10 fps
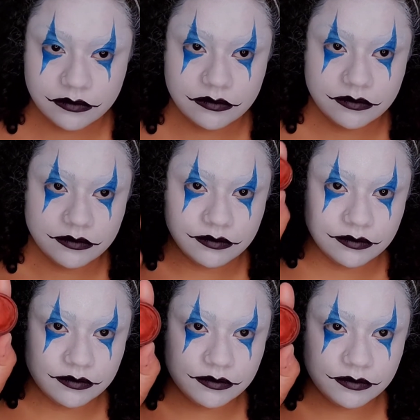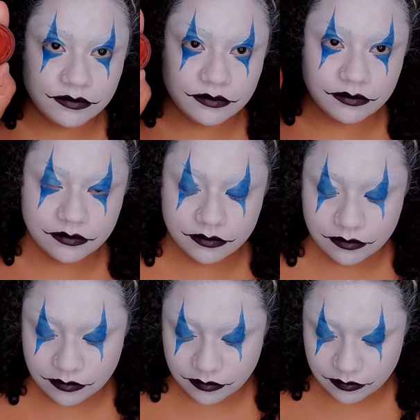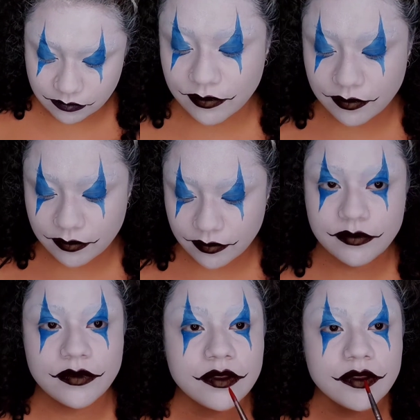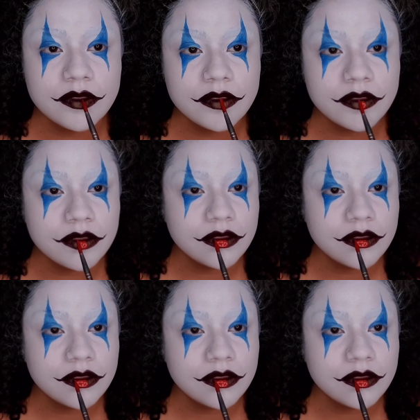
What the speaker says: making myself look a little jokery, not too much,